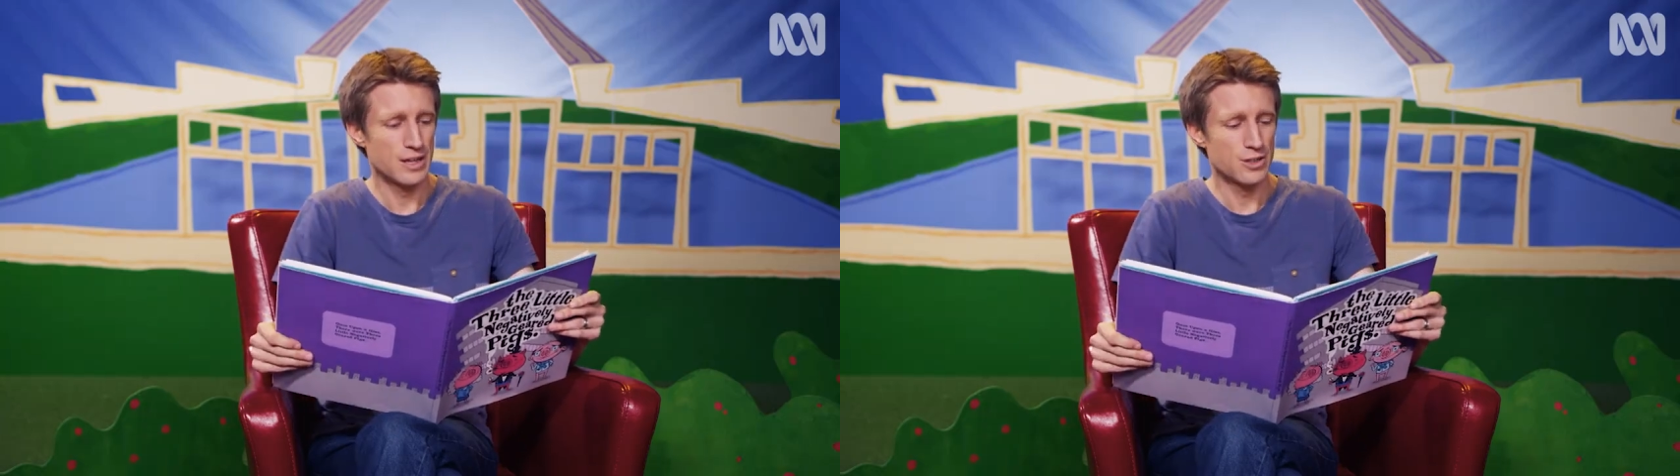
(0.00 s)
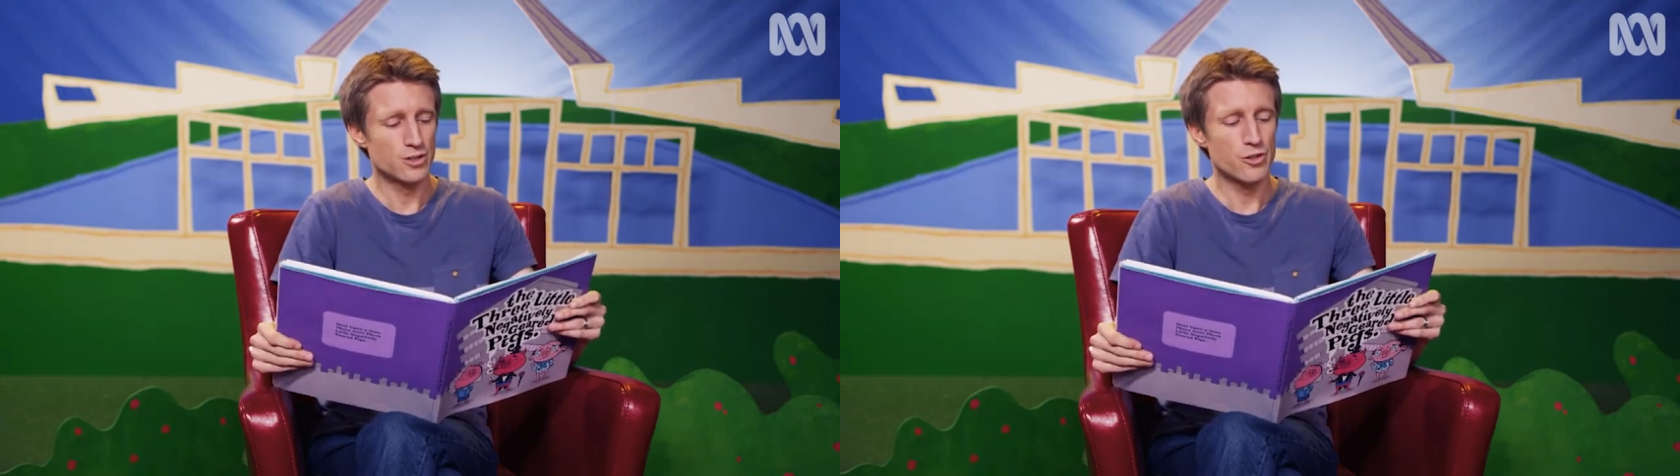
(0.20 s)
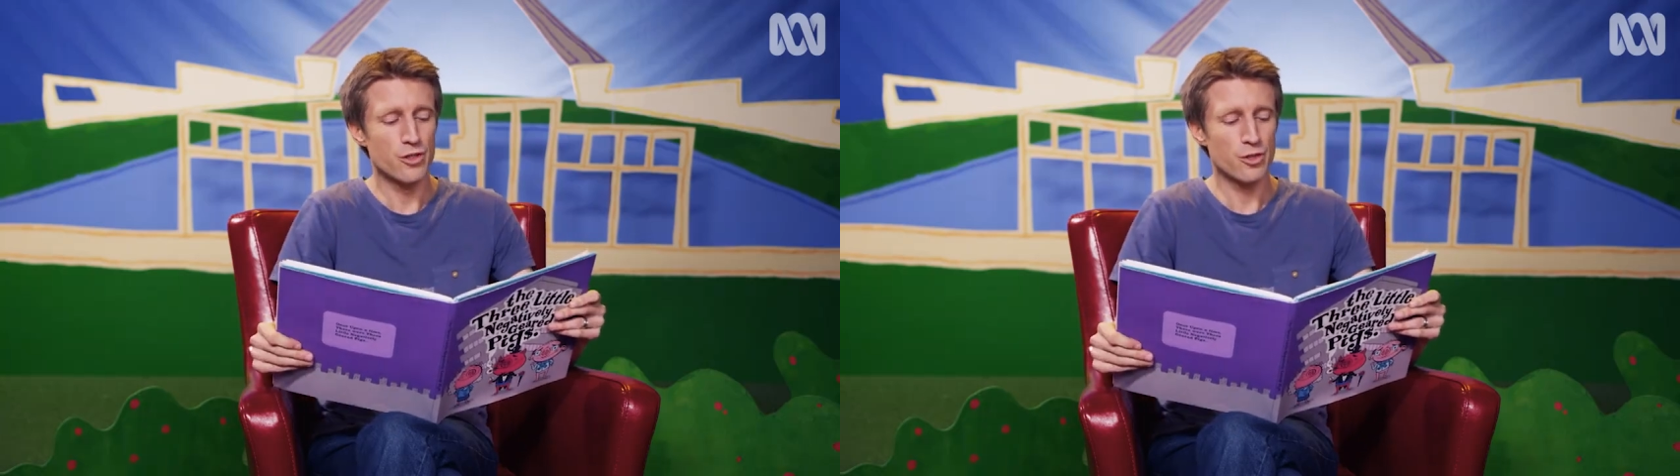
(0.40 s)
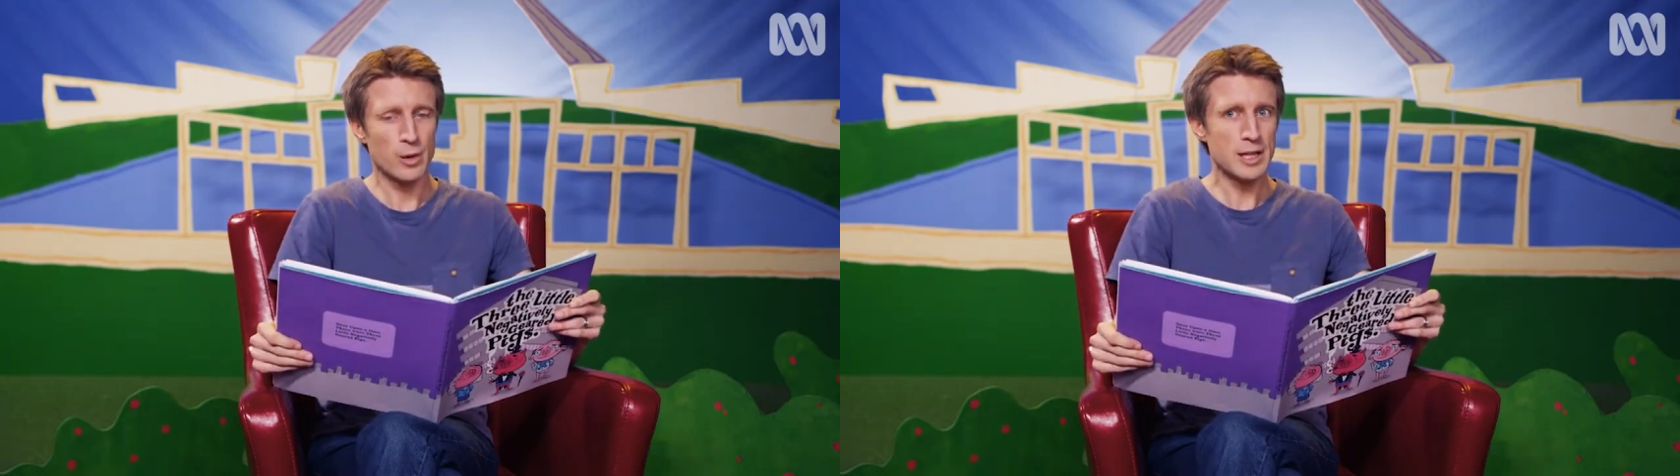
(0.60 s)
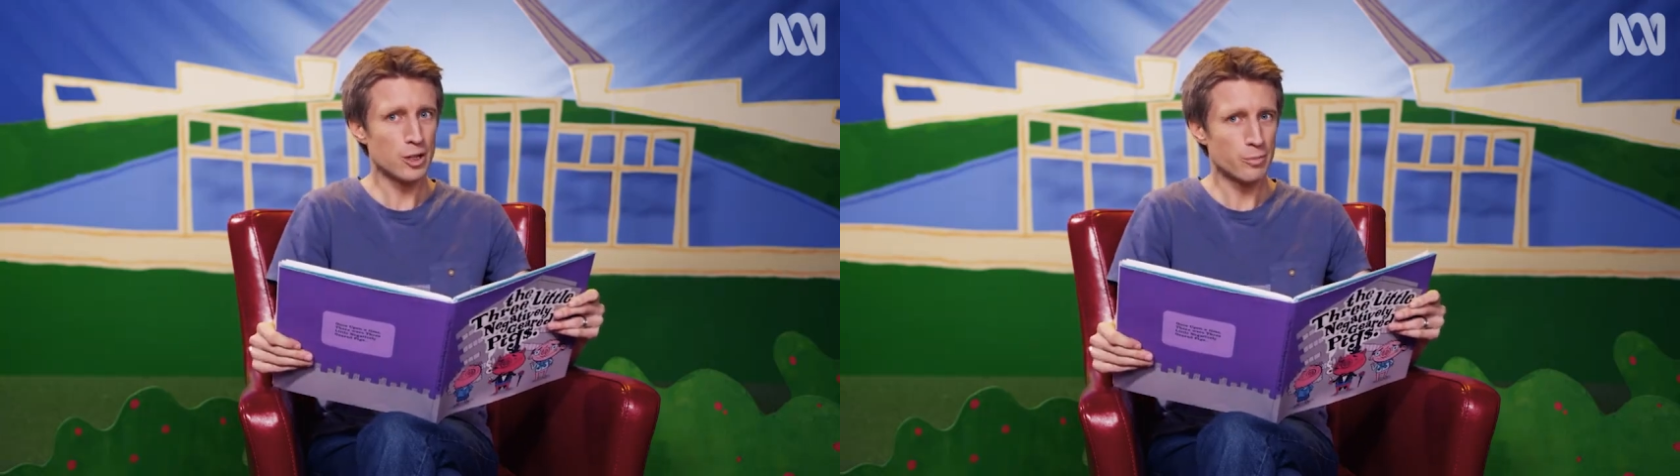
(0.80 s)
So the
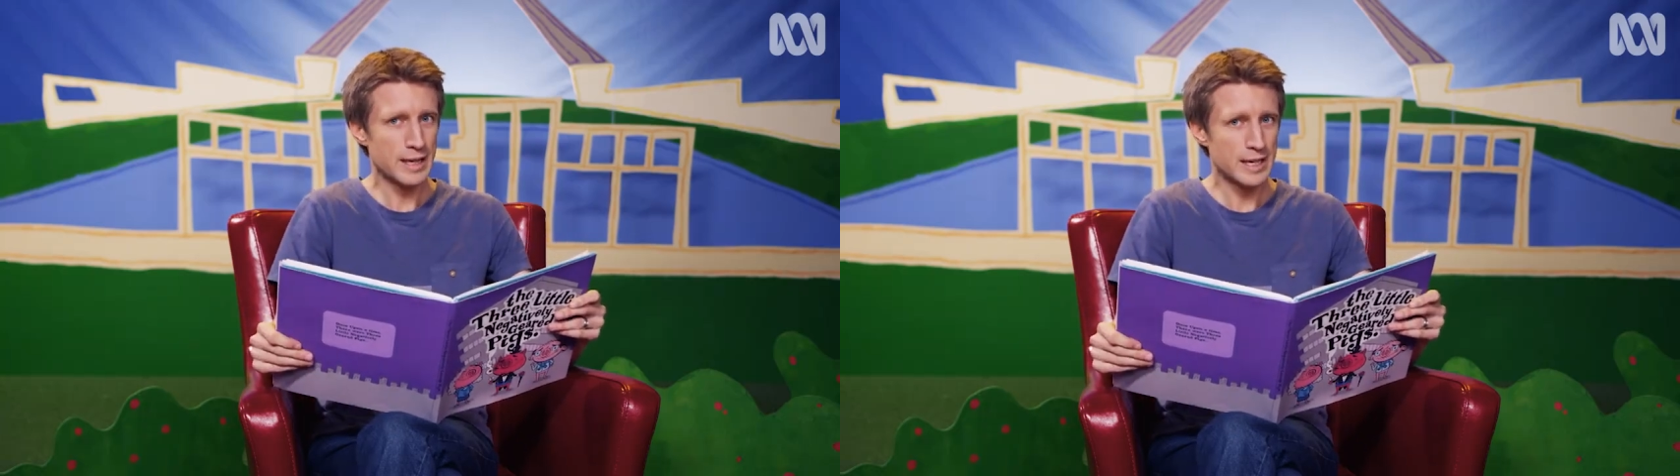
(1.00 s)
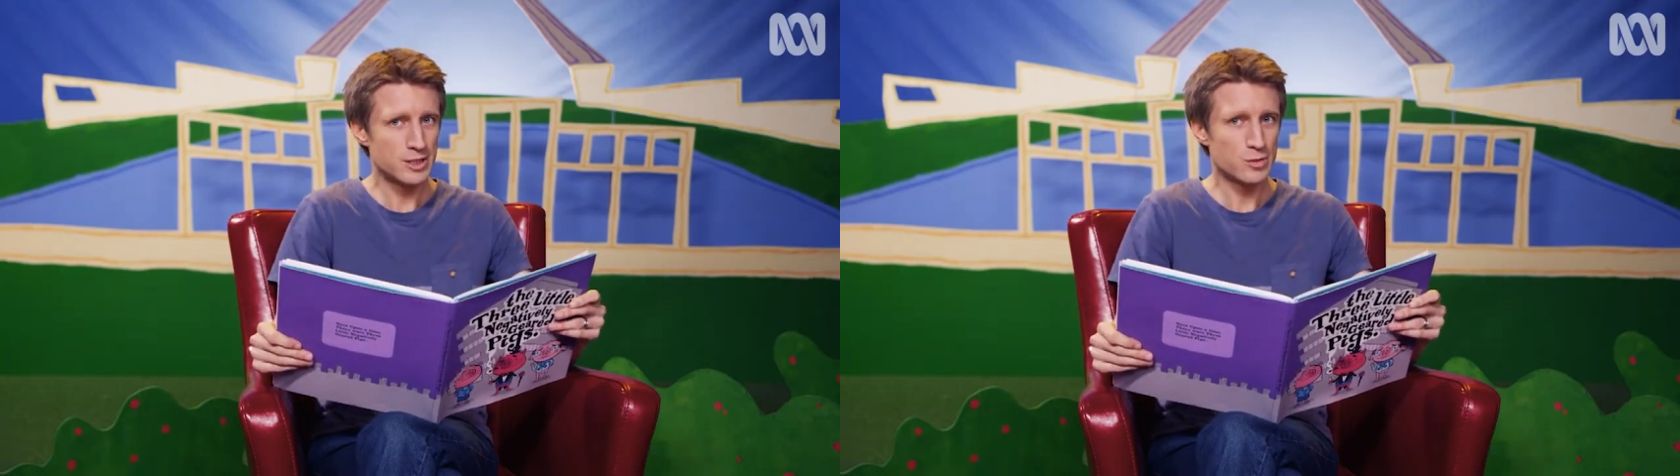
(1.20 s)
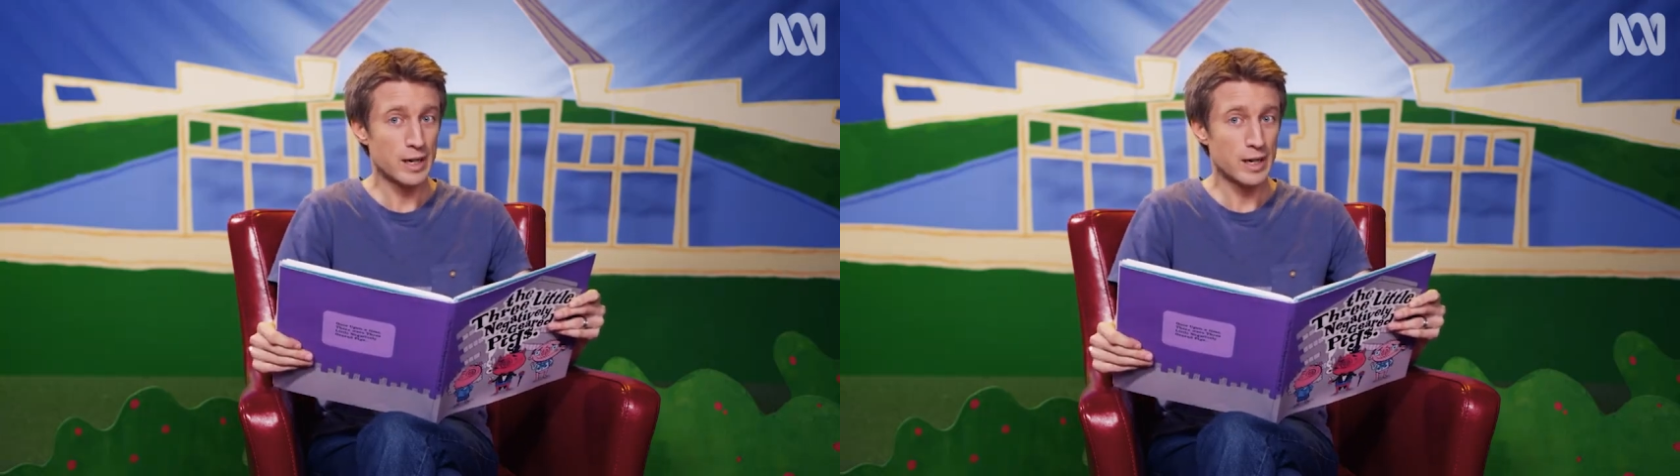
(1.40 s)
3 little pigs